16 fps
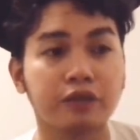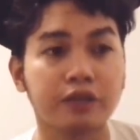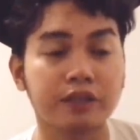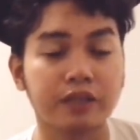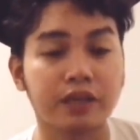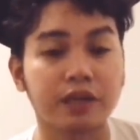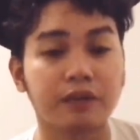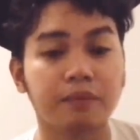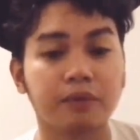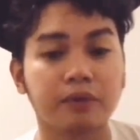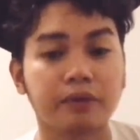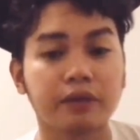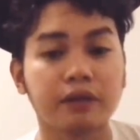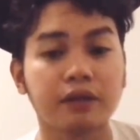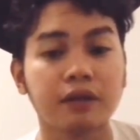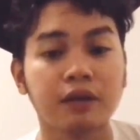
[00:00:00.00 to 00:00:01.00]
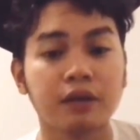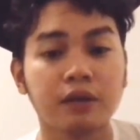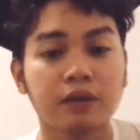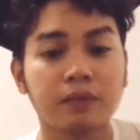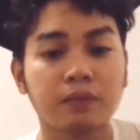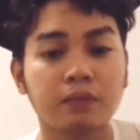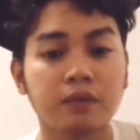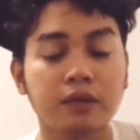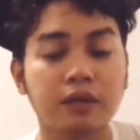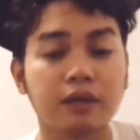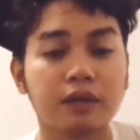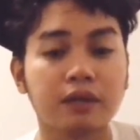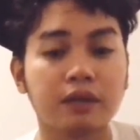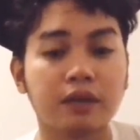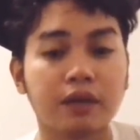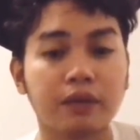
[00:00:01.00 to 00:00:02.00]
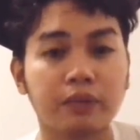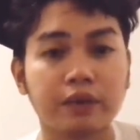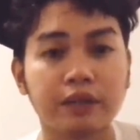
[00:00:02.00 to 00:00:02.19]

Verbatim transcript: the ceremony, when I